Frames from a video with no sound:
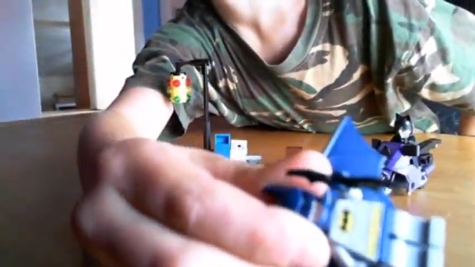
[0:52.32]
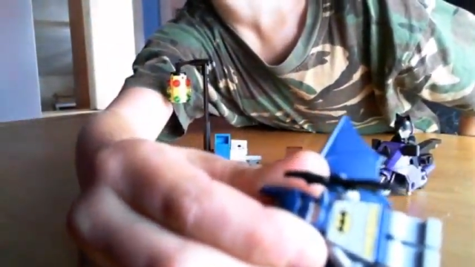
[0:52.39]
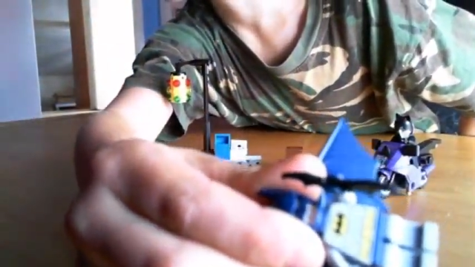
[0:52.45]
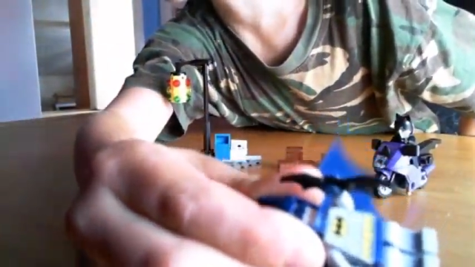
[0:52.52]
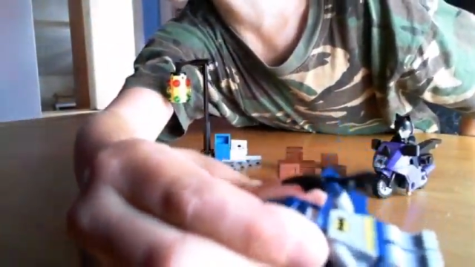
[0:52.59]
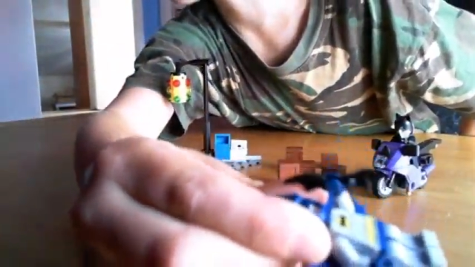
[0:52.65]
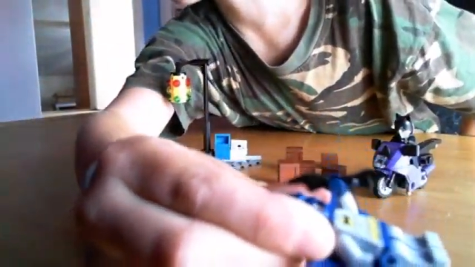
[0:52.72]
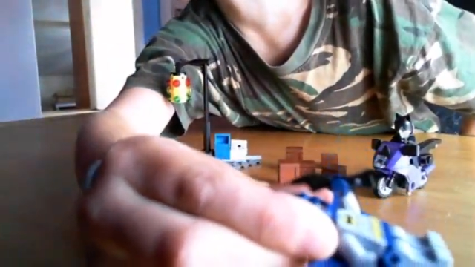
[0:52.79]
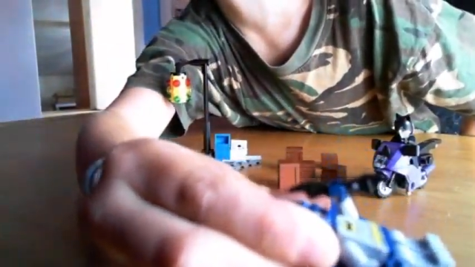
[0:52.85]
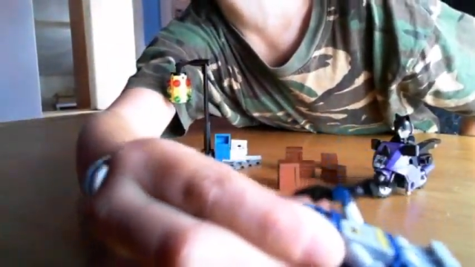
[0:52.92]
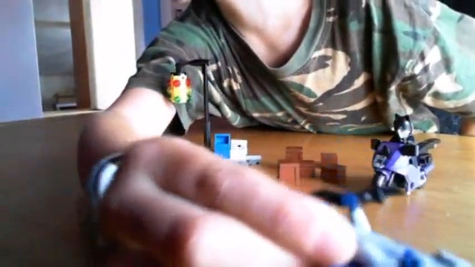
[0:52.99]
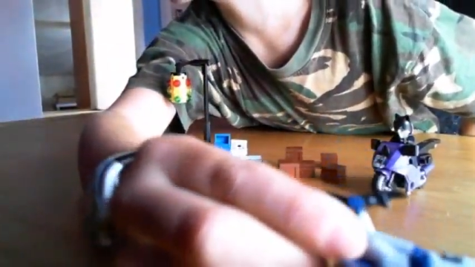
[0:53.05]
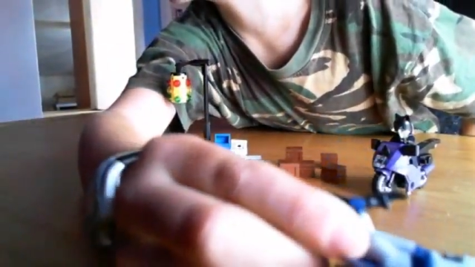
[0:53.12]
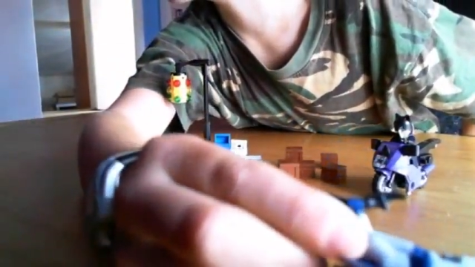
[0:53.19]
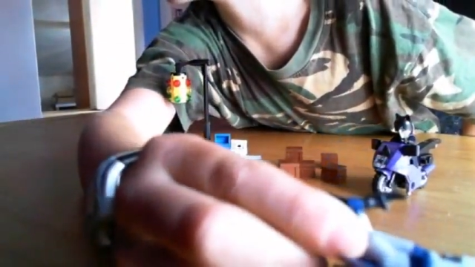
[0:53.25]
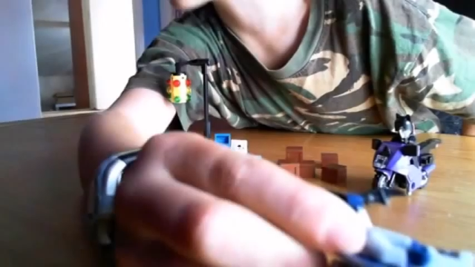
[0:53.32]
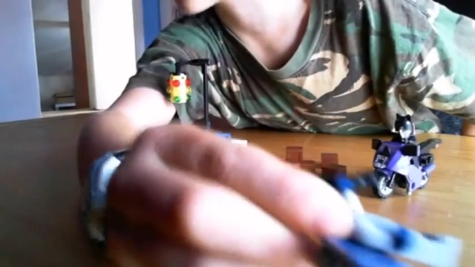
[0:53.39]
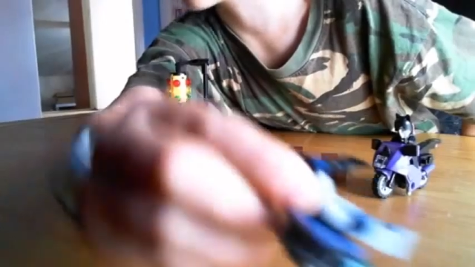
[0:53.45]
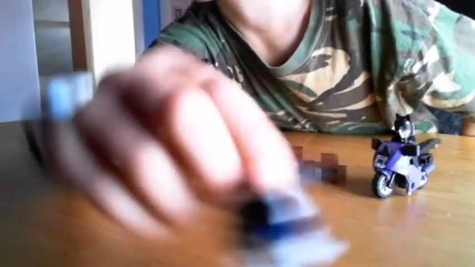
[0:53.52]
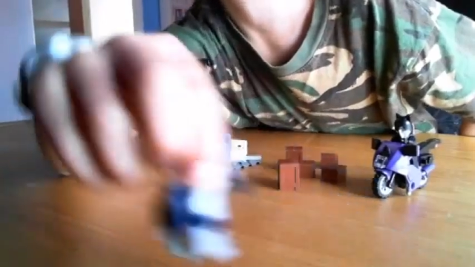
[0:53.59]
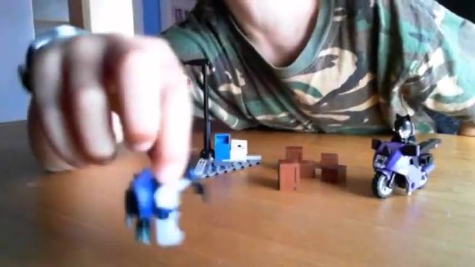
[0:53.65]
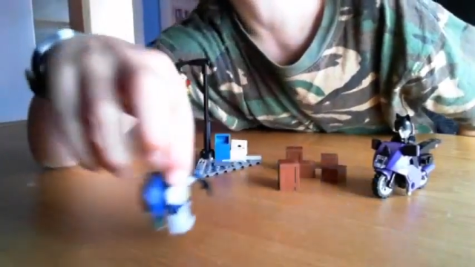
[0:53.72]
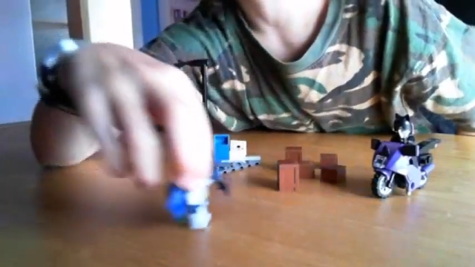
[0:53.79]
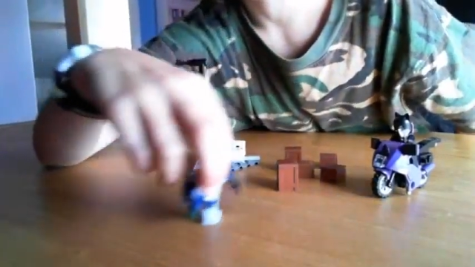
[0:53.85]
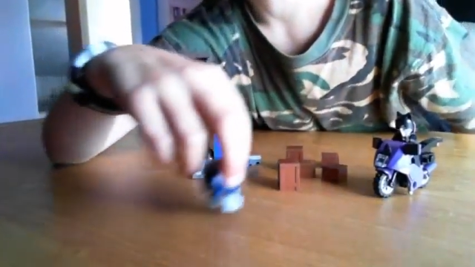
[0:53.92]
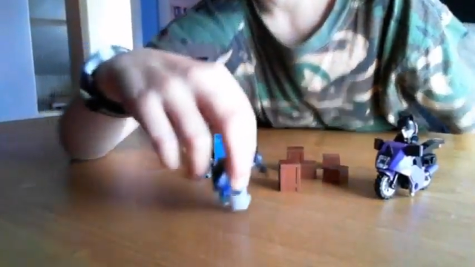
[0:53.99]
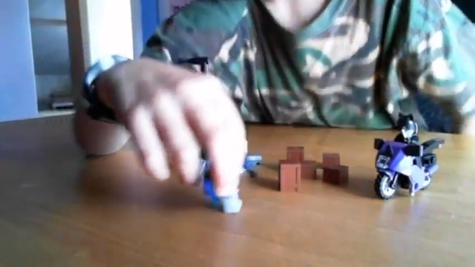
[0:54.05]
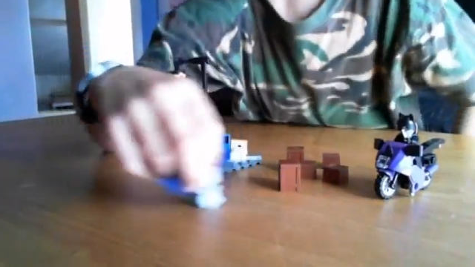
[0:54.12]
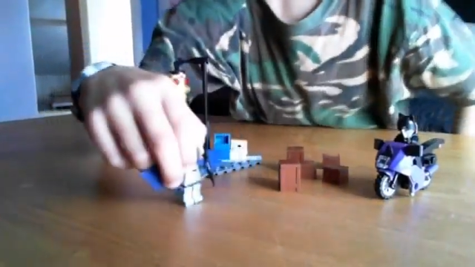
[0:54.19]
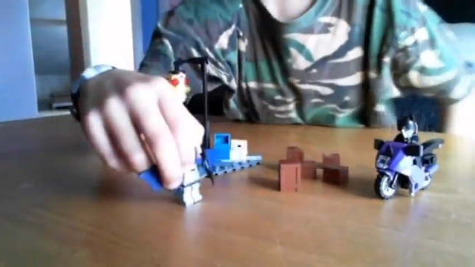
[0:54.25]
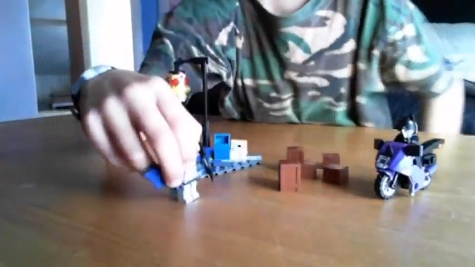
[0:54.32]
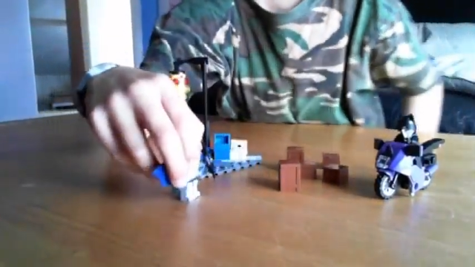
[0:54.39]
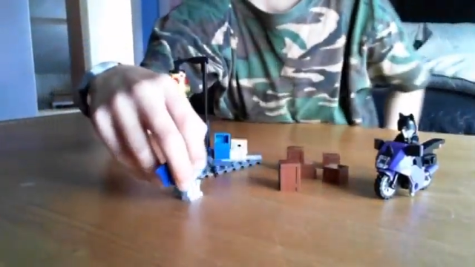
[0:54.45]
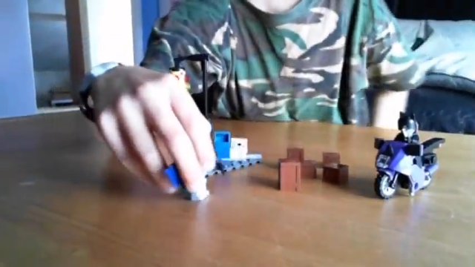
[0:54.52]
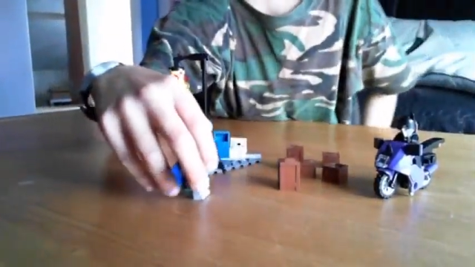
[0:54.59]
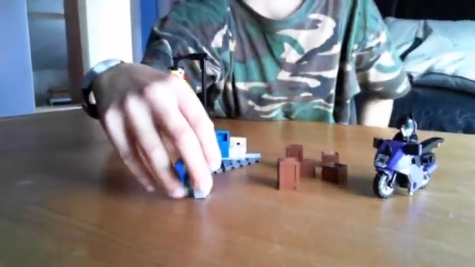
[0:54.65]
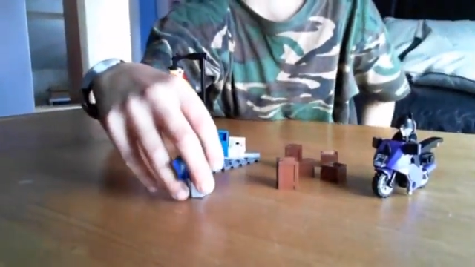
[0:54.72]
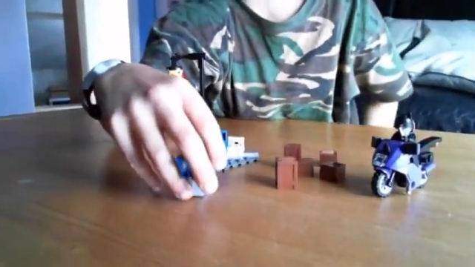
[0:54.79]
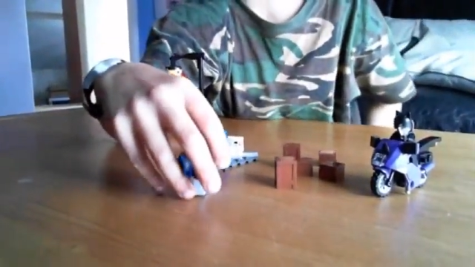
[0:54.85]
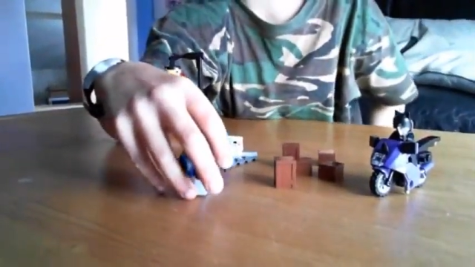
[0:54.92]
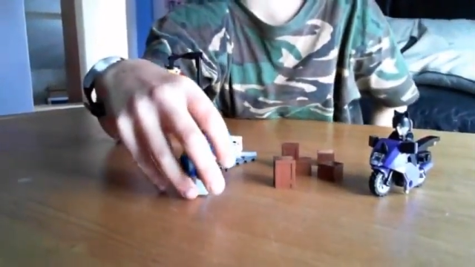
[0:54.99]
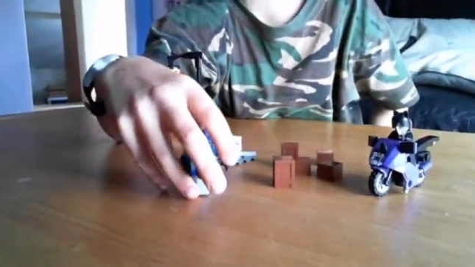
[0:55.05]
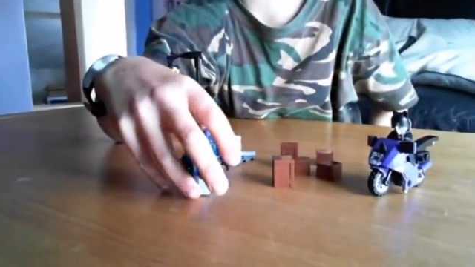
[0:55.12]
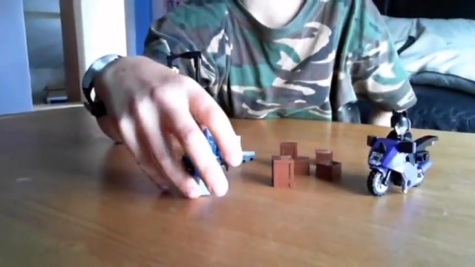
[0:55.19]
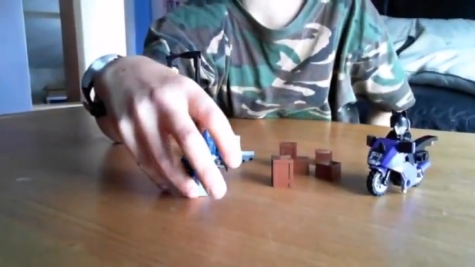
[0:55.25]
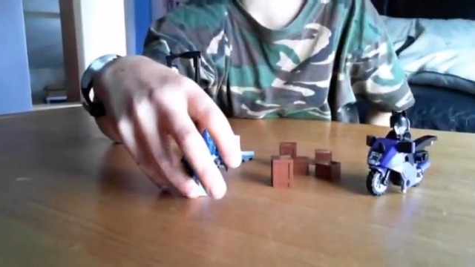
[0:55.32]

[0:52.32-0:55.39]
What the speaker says: No face is visible, so there are no lips to read.